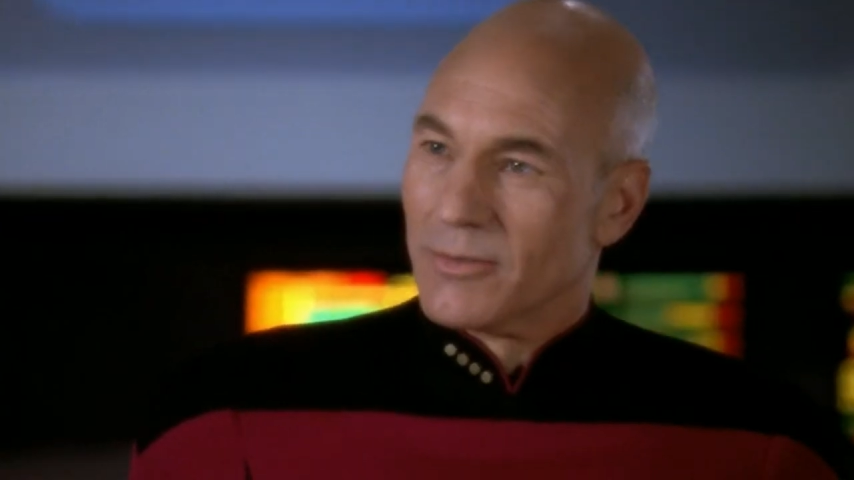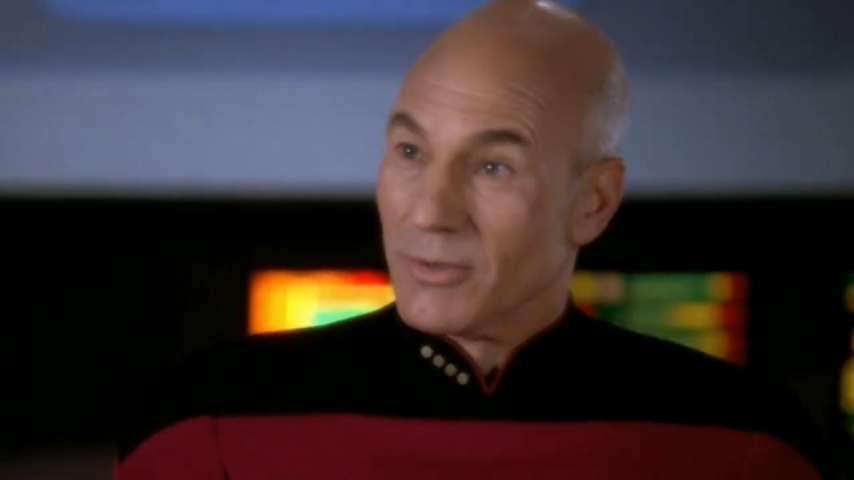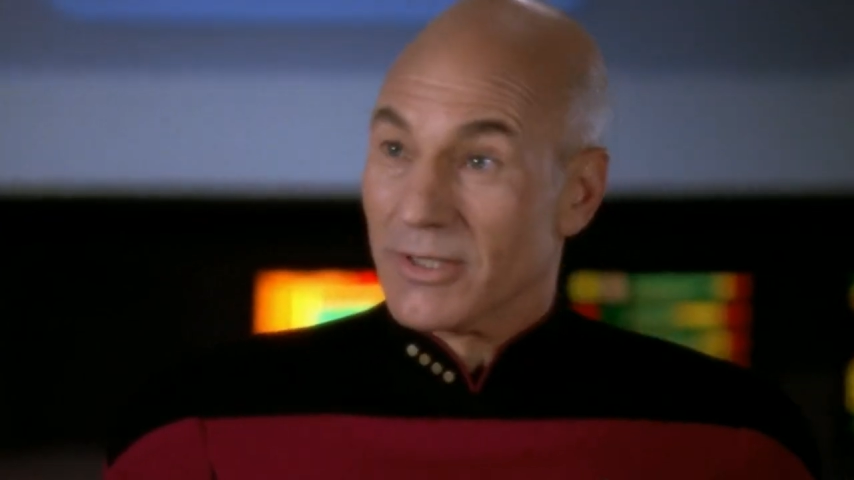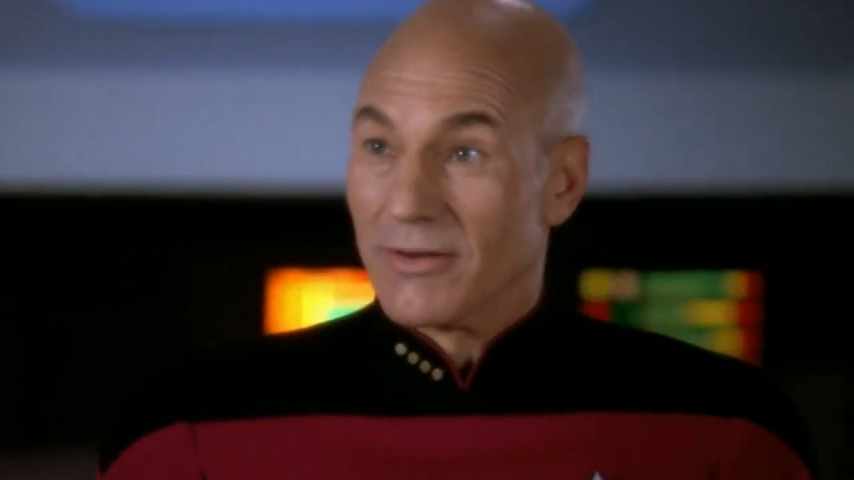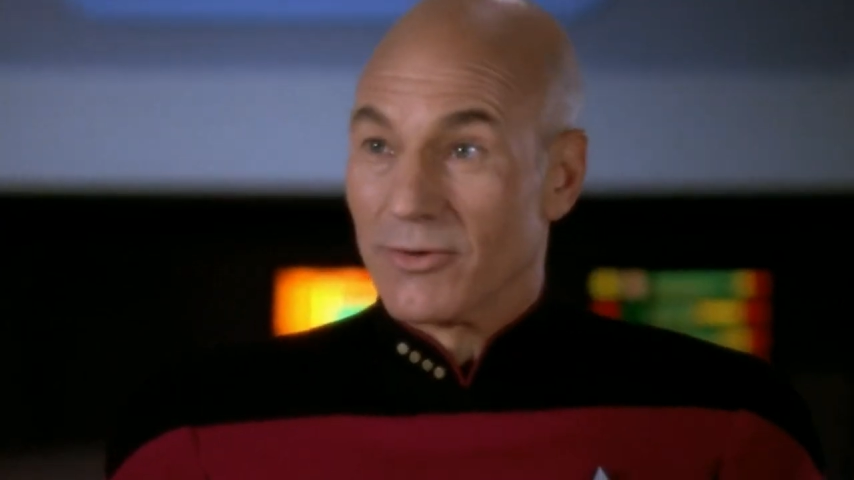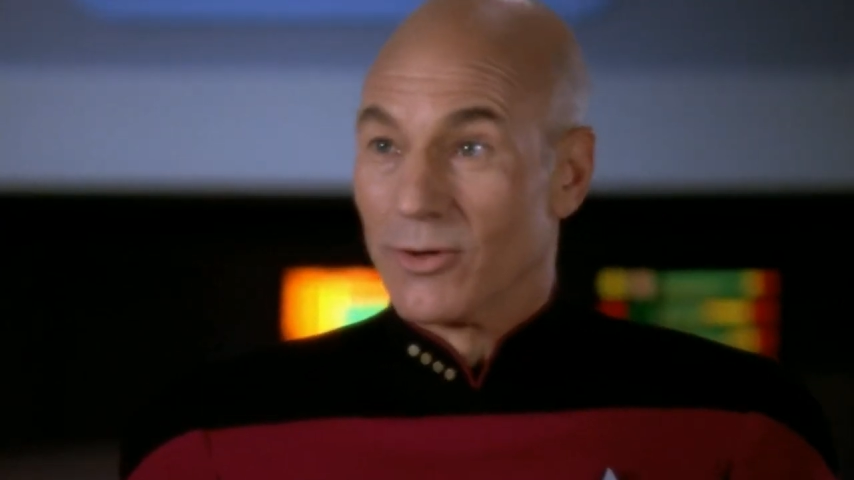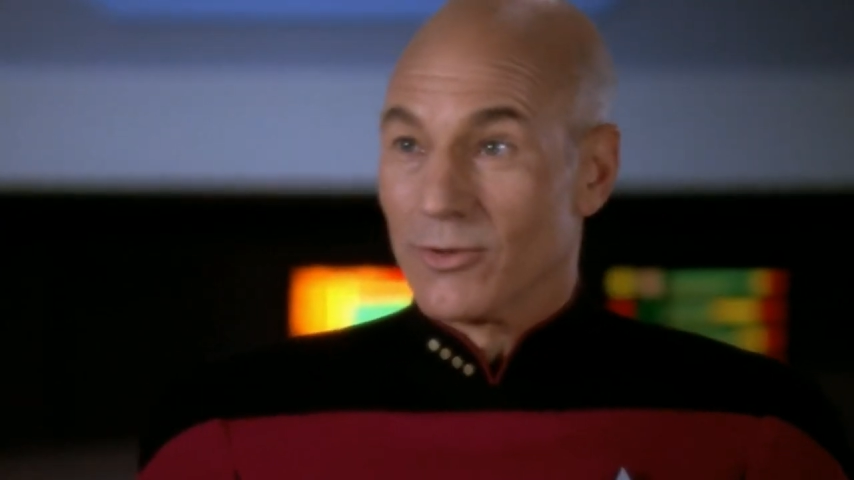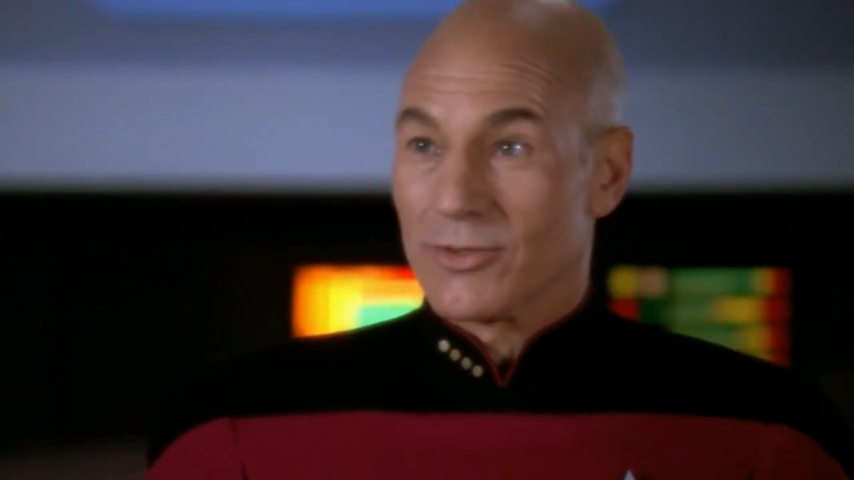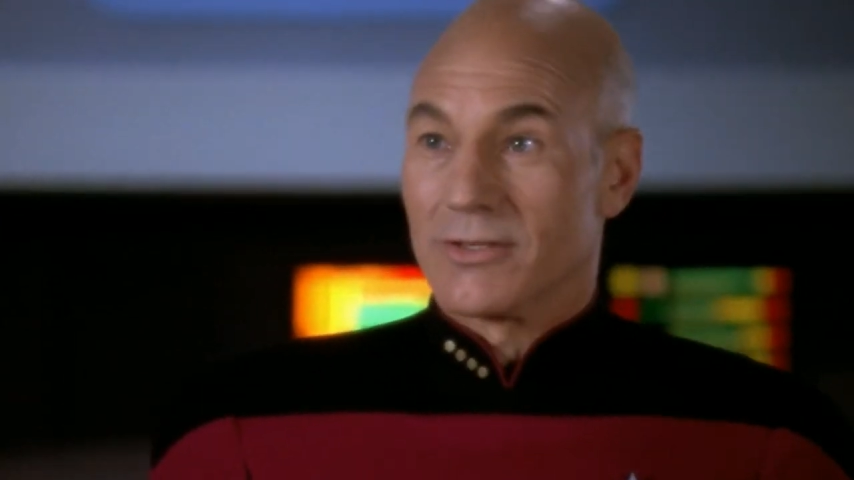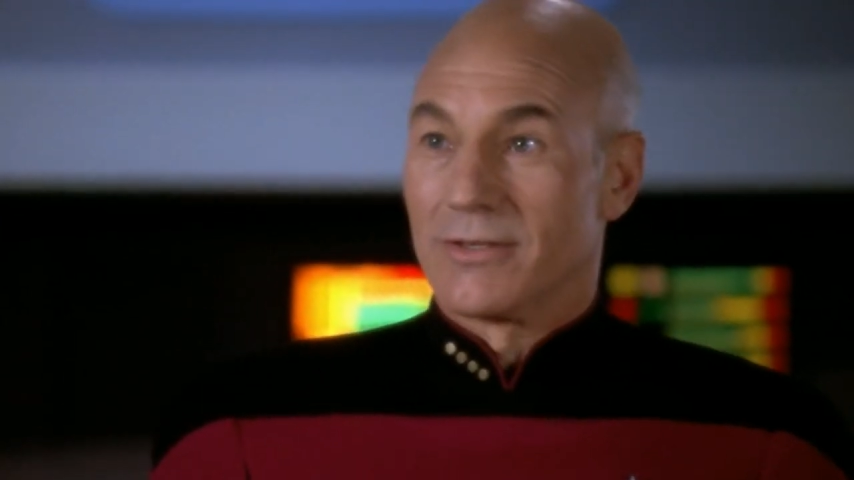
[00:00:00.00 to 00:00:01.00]
then, of
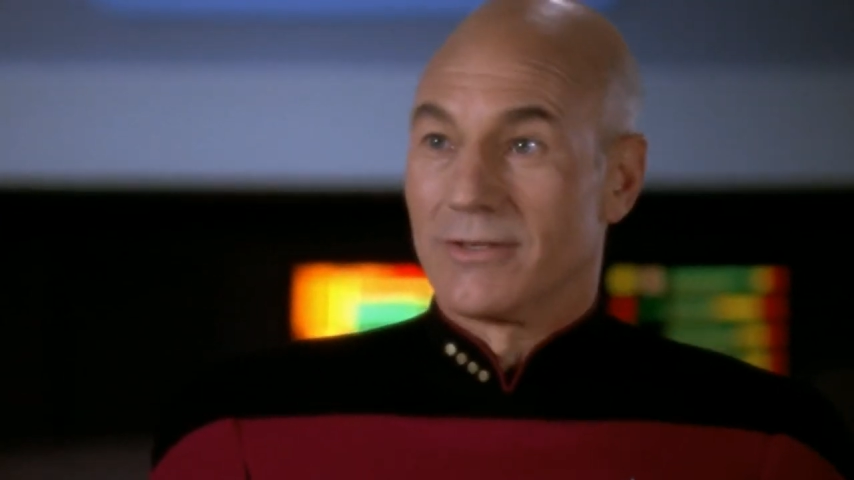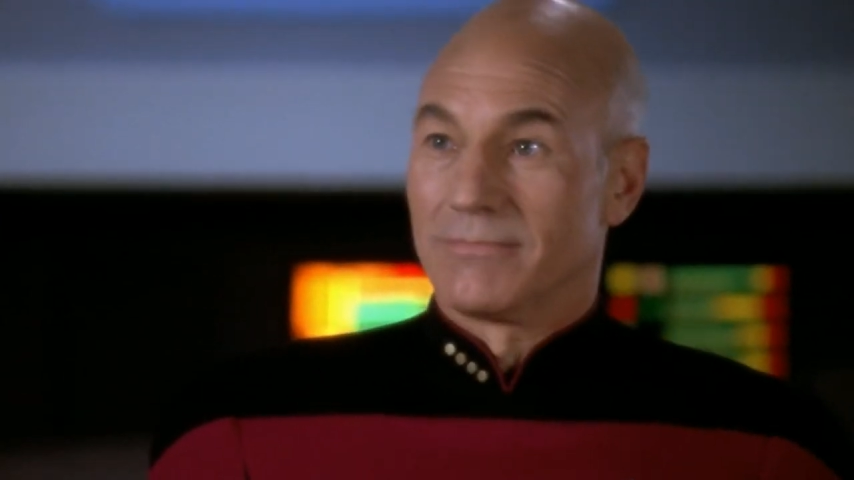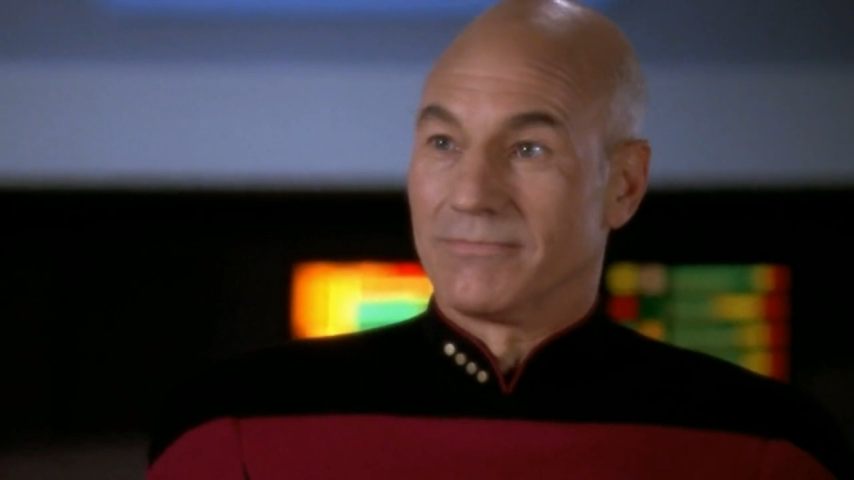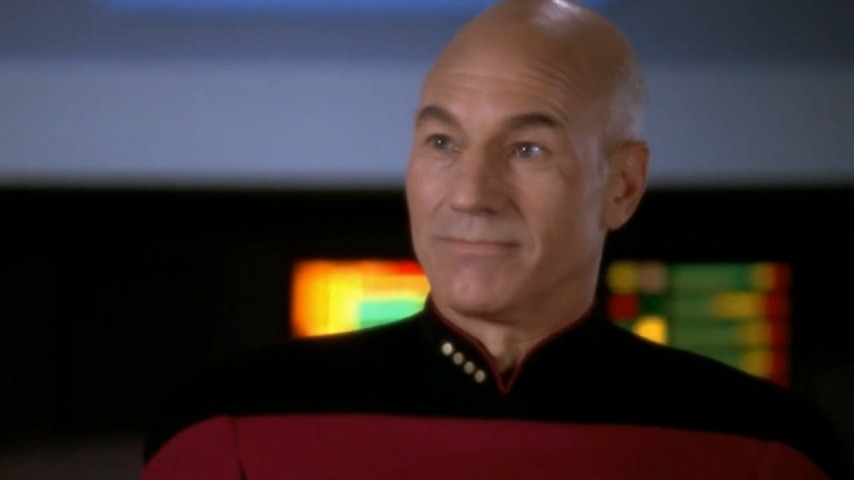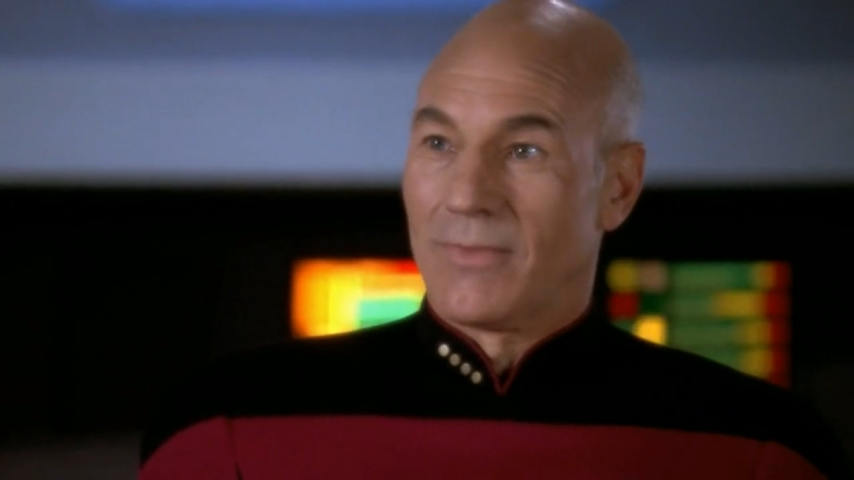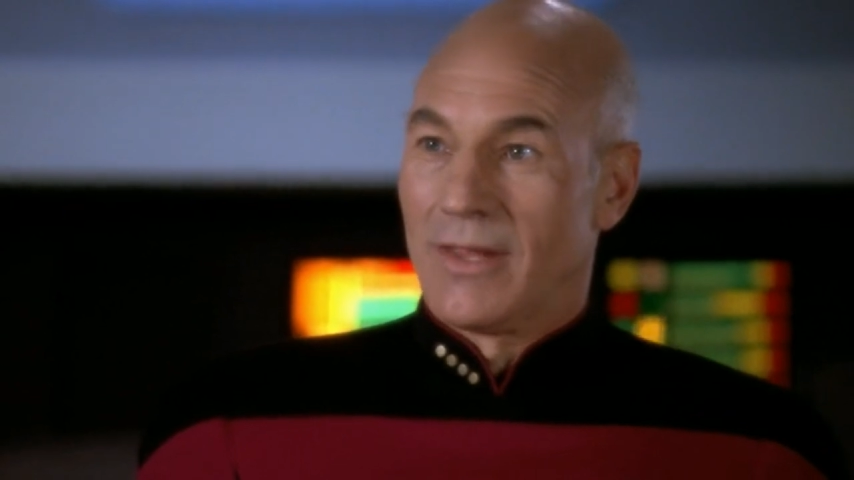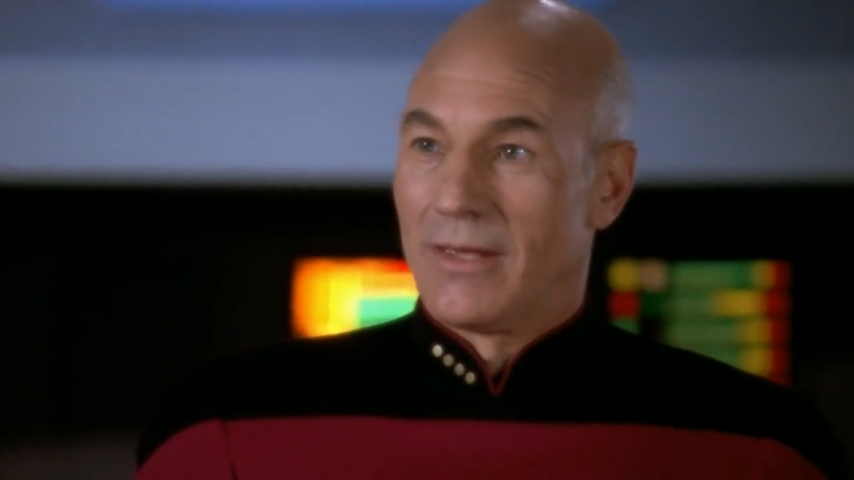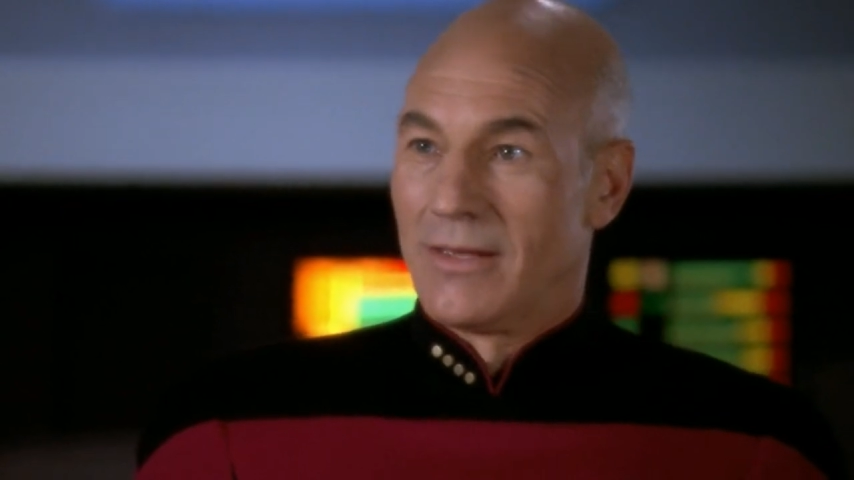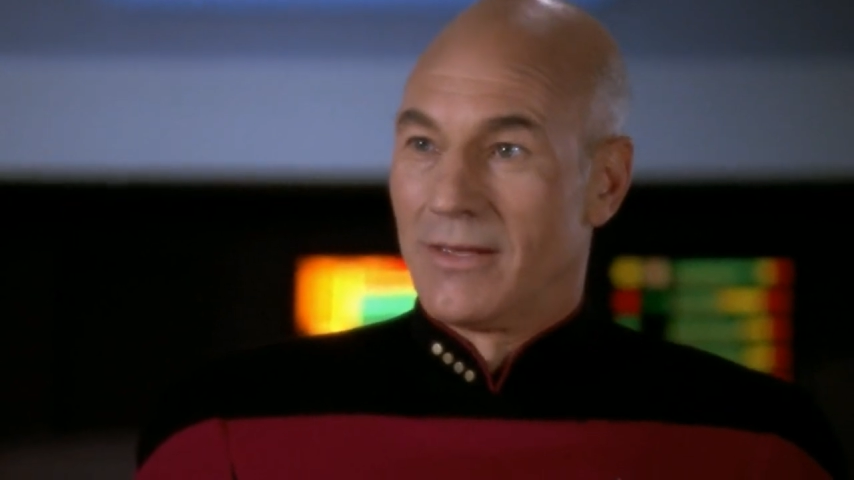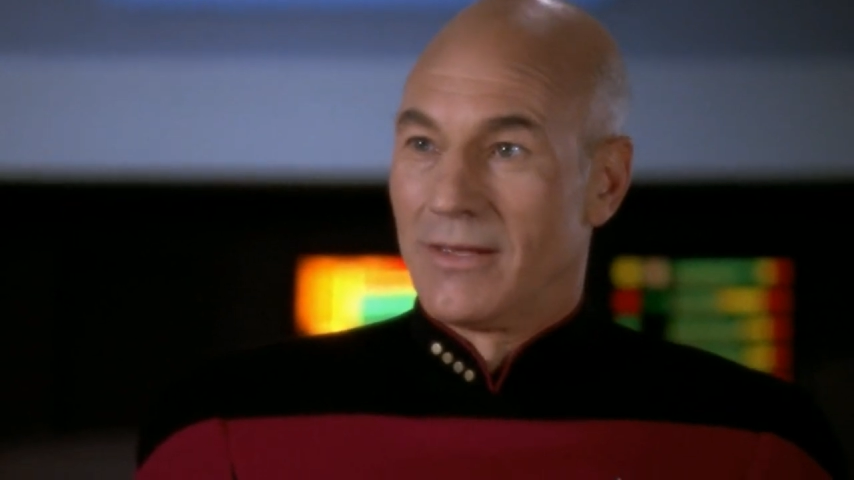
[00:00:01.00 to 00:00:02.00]
course,
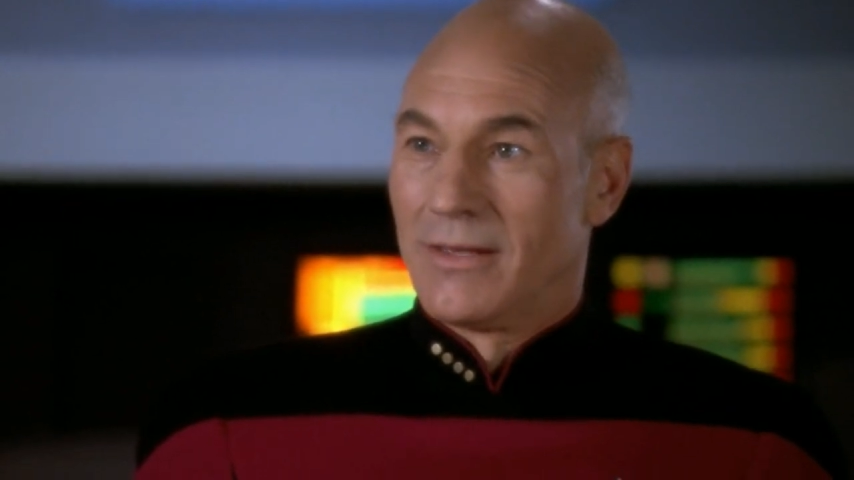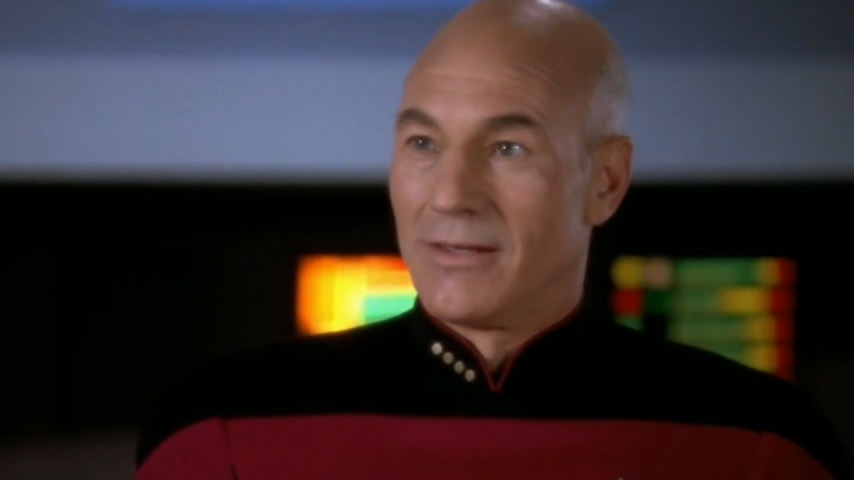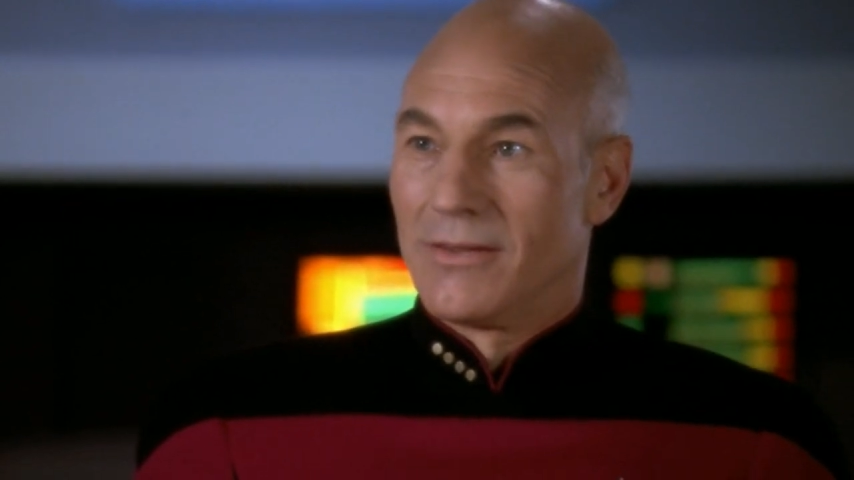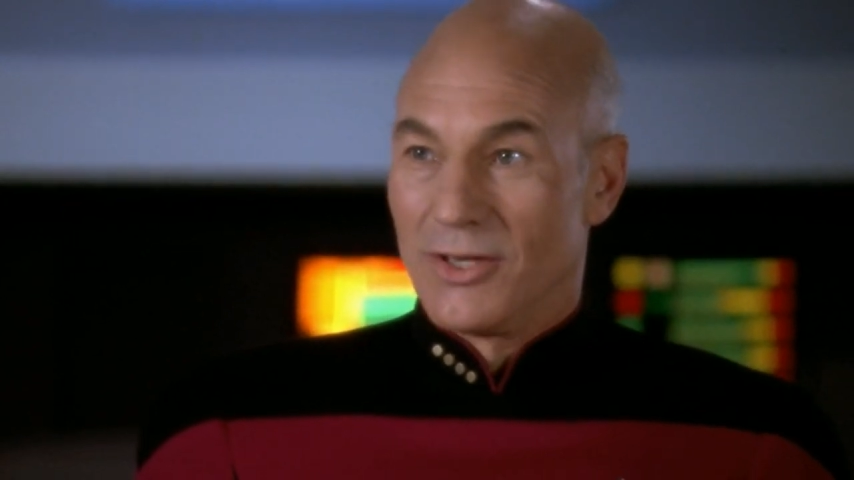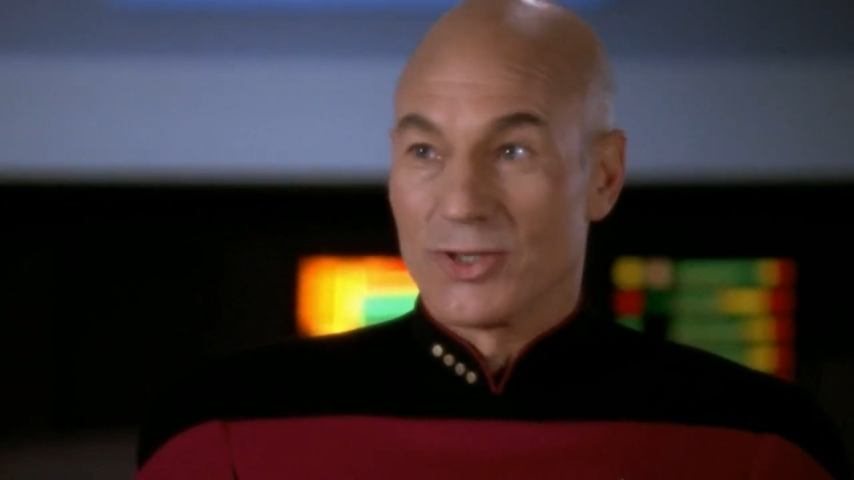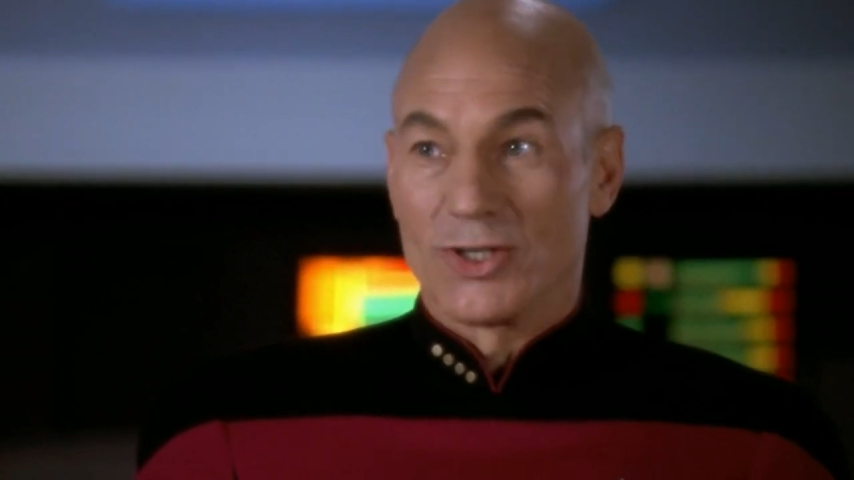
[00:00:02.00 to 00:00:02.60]
this